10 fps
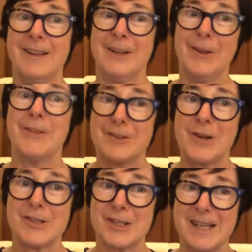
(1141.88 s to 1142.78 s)
you know, the
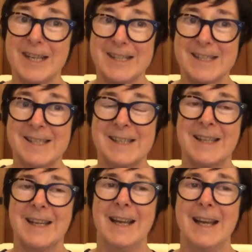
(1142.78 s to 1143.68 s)
tragedy is
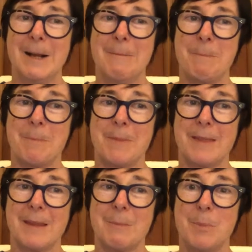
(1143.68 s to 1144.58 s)
um,
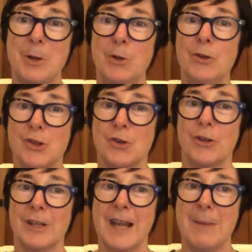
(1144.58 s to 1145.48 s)
Bill
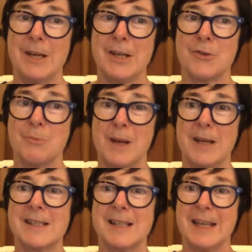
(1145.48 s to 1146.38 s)
Shorten can be a
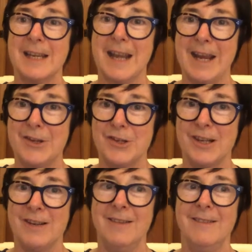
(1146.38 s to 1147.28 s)
tremendously
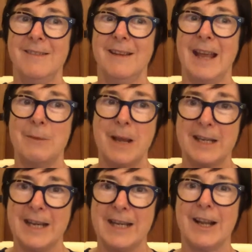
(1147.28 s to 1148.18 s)
engaging and
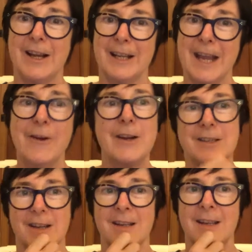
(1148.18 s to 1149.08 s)
magnetic kind of
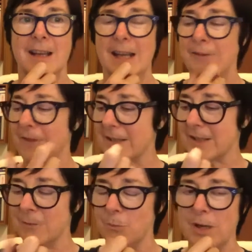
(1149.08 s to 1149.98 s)
character. And in fact,
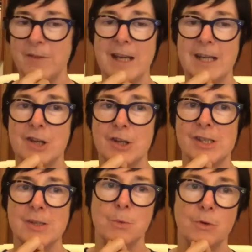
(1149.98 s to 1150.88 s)
um, one of the anecdotes
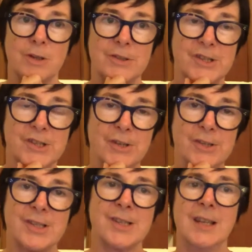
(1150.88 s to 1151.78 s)
in the book
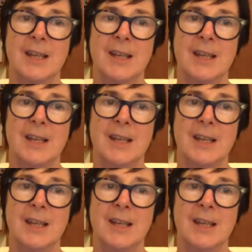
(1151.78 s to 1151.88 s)
concerns